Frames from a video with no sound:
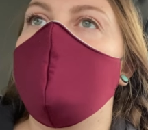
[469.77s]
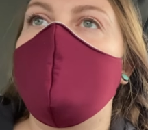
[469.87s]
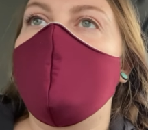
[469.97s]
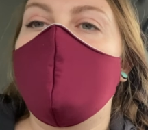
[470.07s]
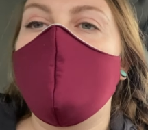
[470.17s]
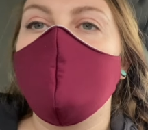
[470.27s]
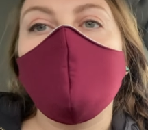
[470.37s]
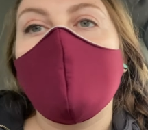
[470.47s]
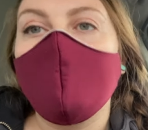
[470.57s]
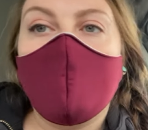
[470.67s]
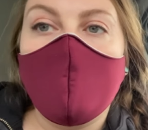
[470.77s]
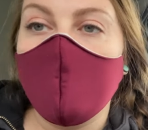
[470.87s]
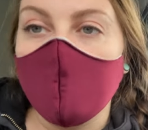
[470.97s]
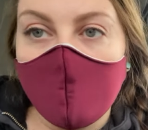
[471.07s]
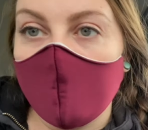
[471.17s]
it he was like, if they didn't
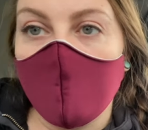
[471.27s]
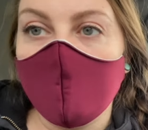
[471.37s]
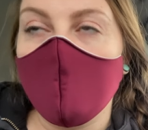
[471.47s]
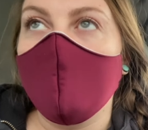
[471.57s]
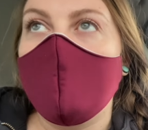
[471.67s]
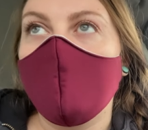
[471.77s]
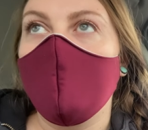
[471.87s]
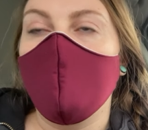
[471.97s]
clip it on correctly,